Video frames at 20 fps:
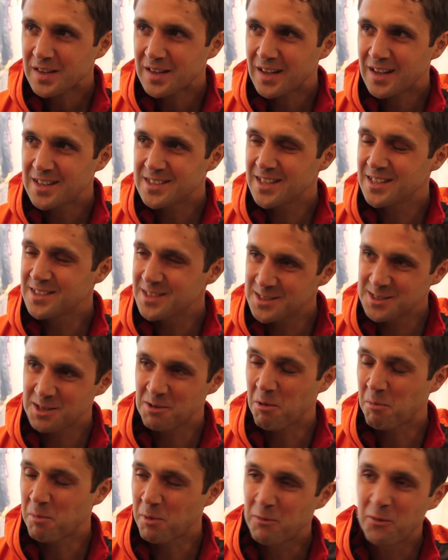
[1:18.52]
I said to
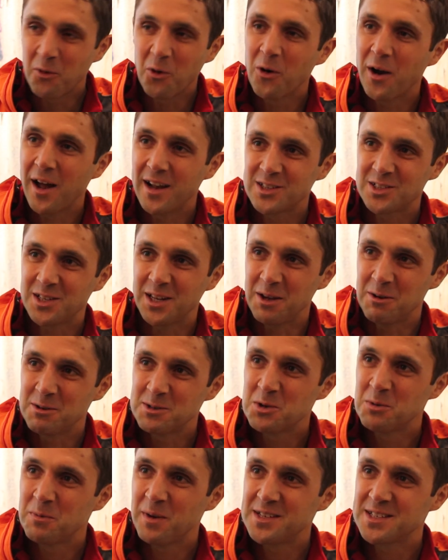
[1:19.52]
someone before, actually, it
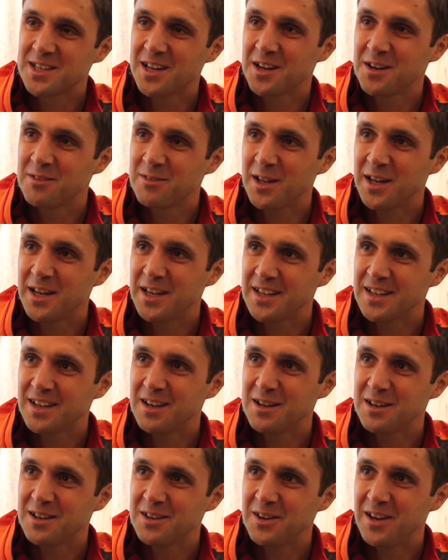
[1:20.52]
was almost kind of like,
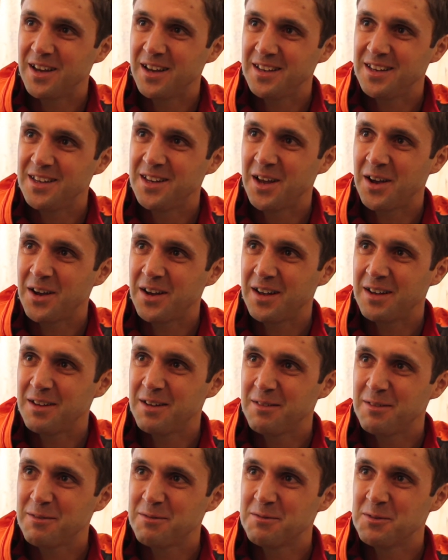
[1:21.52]
you know,
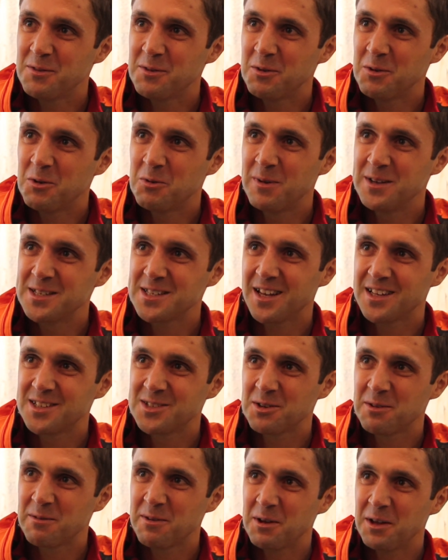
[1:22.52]
almost like
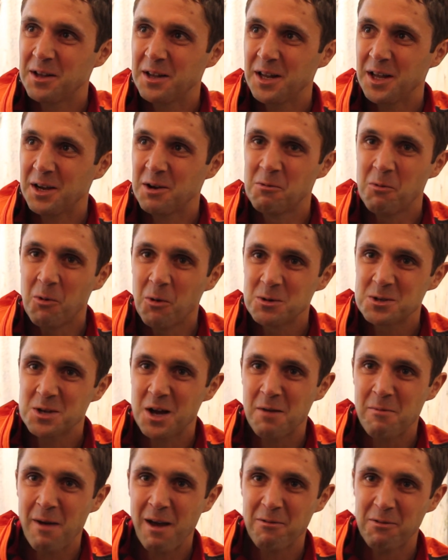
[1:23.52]
sort of a
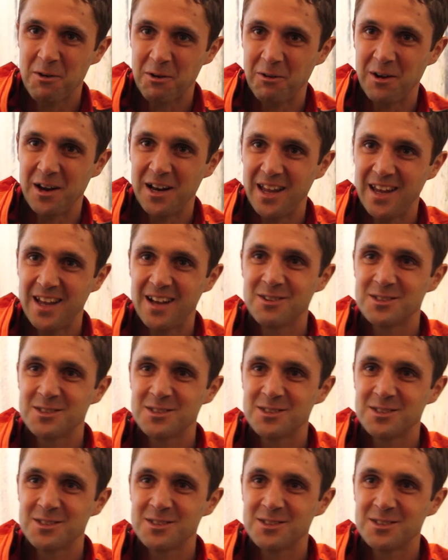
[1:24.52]
wartime effort, really.